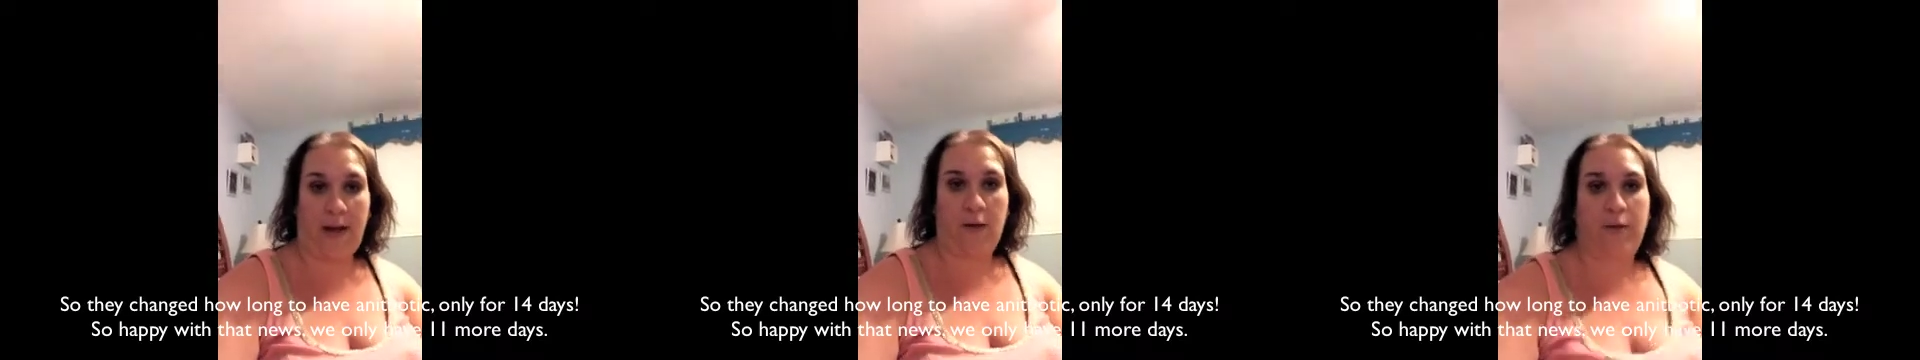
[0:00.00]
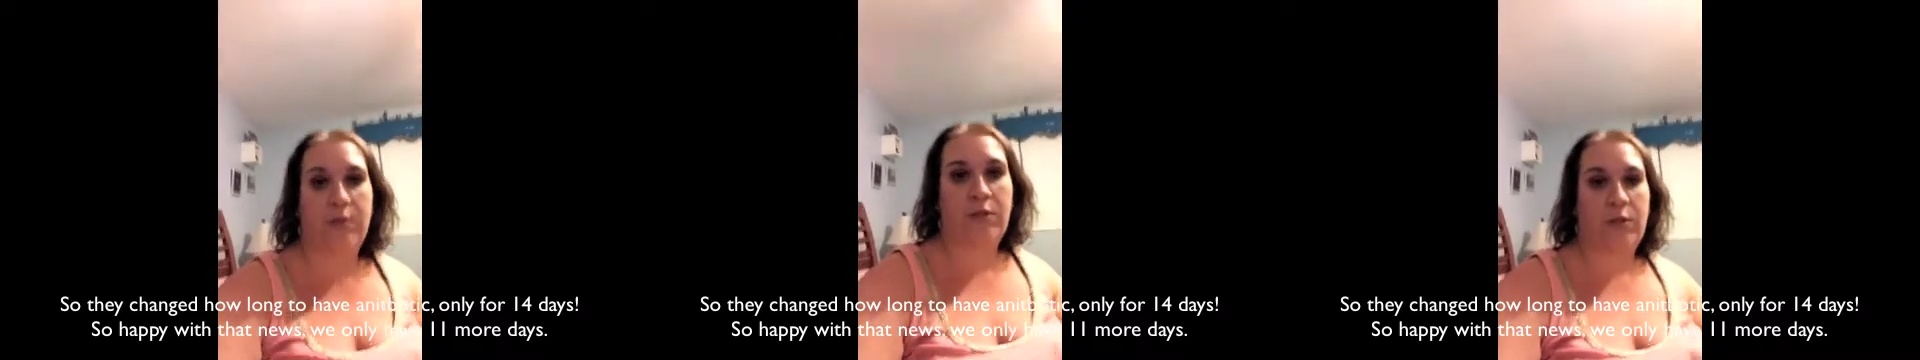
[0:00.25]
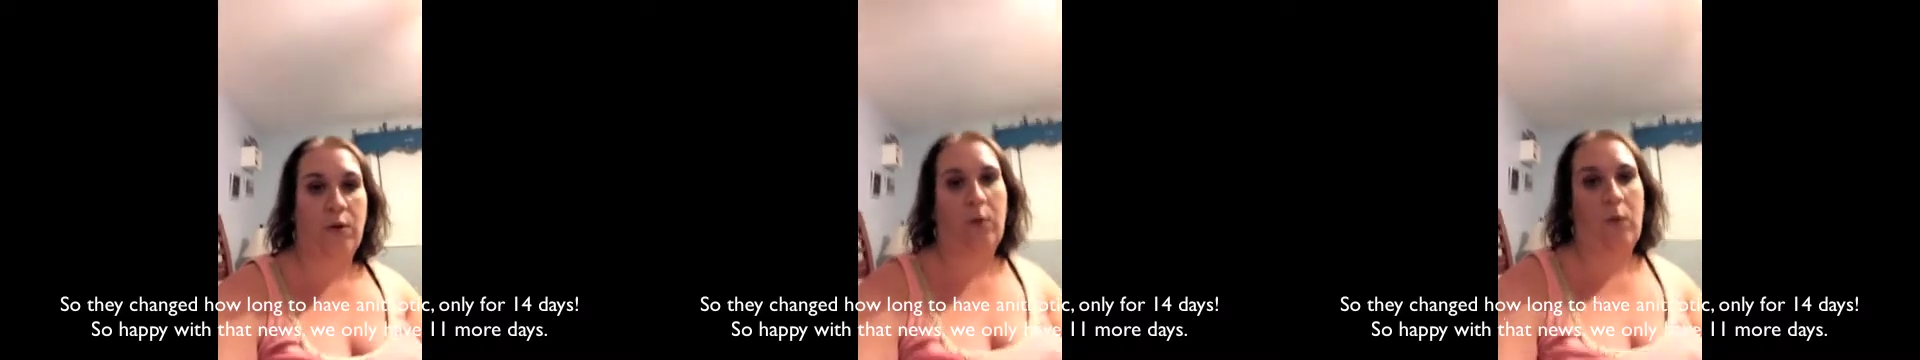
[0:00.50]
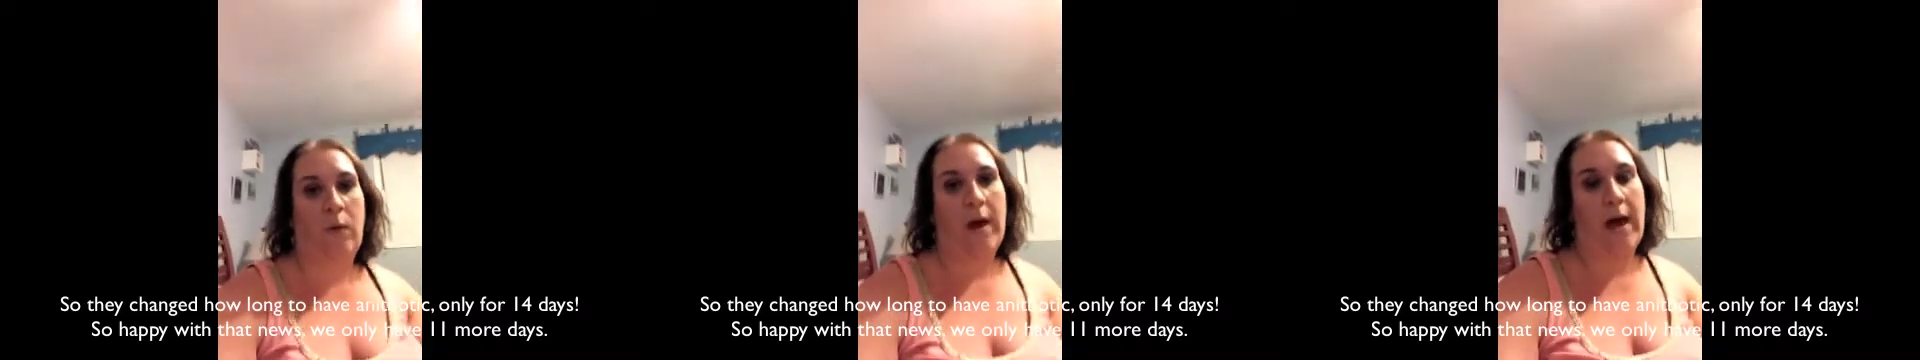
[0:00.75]
I was
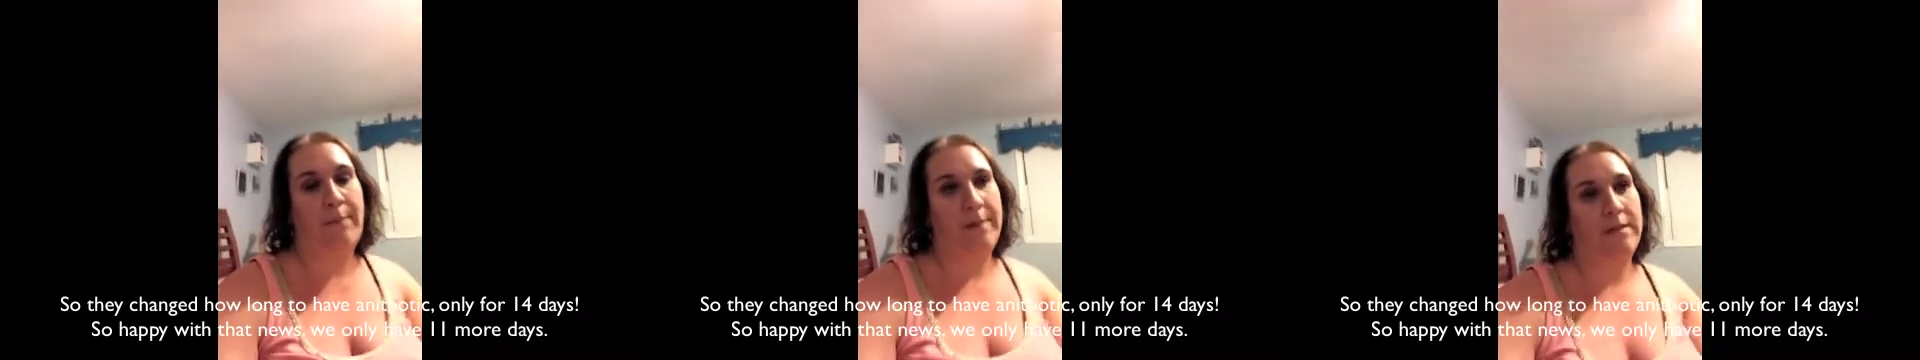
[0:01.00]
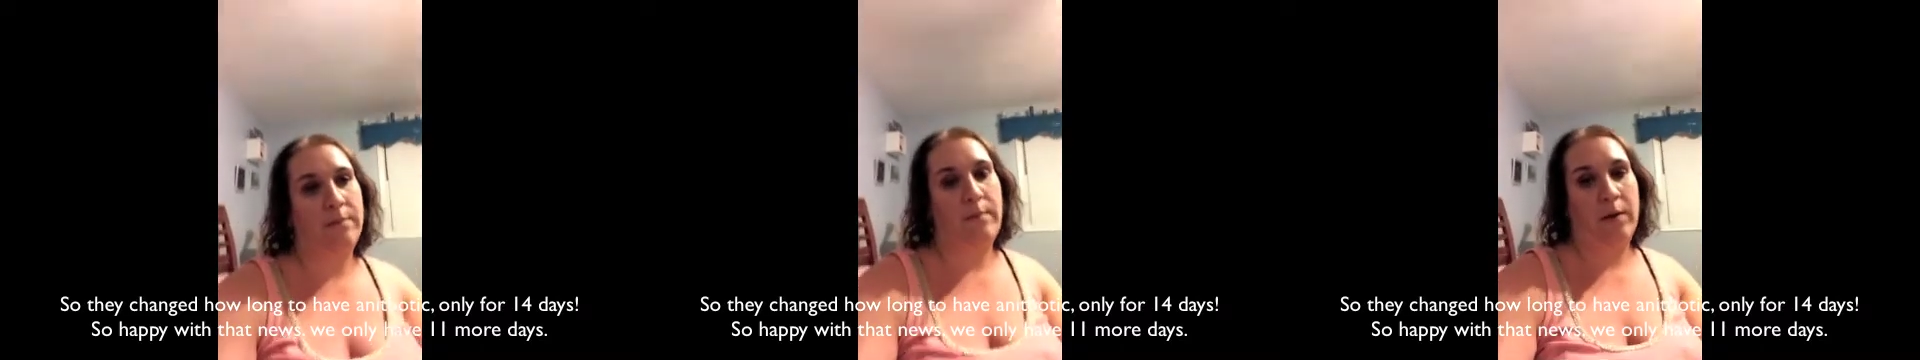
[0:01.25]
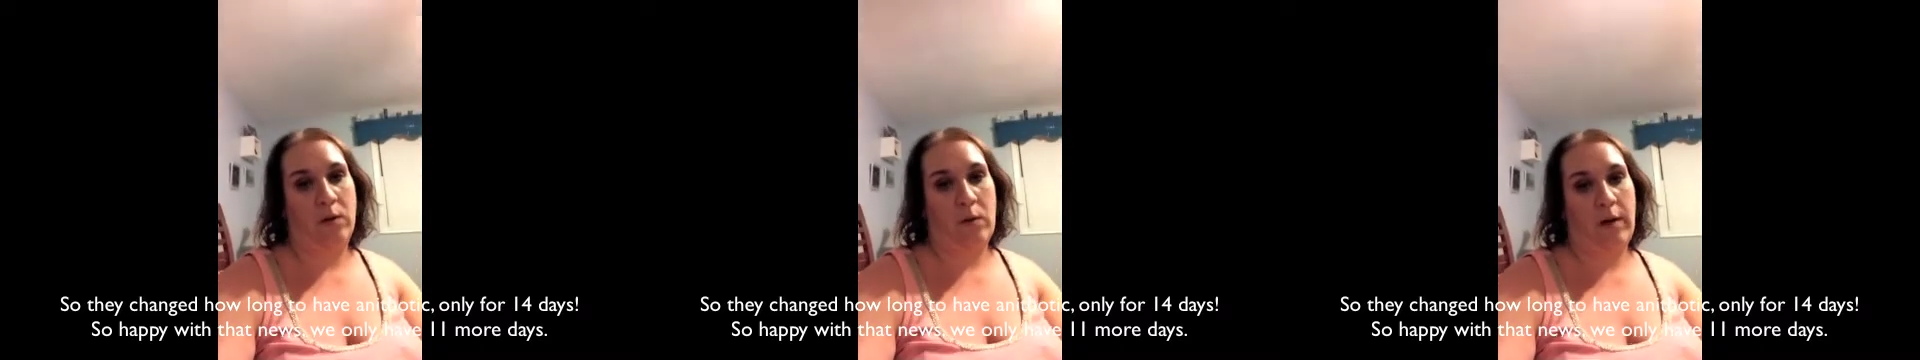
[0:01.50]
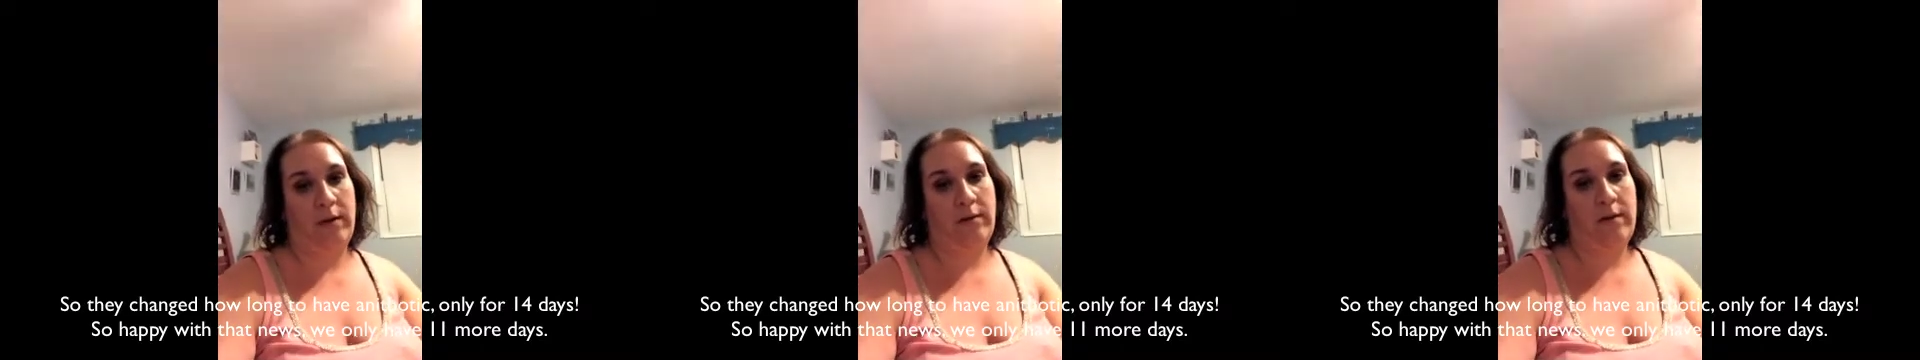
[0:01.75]
so happy to be
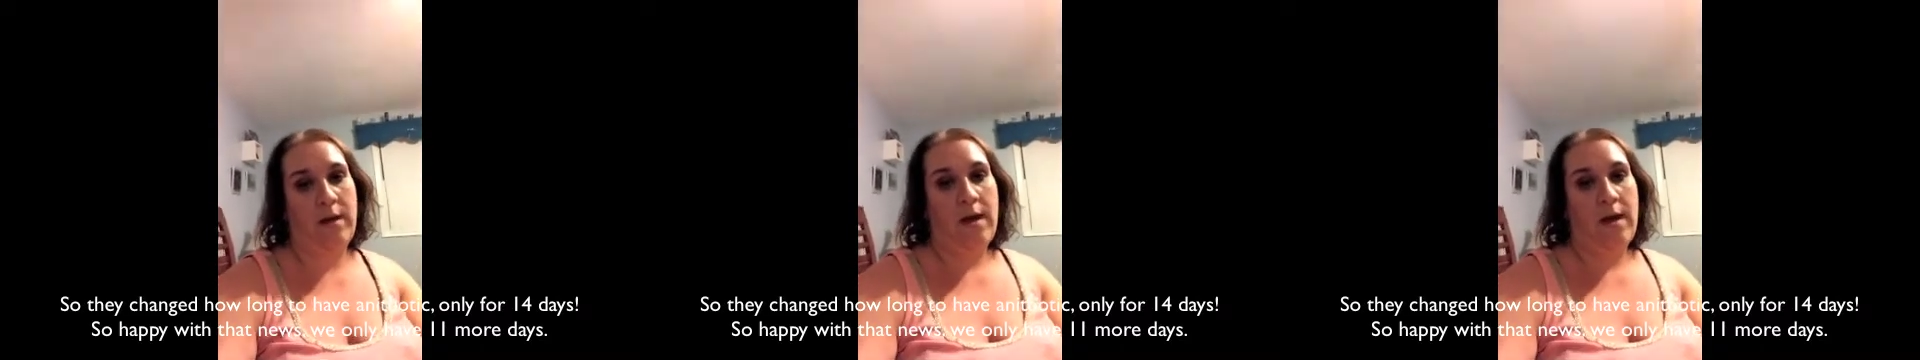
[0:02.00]
gone.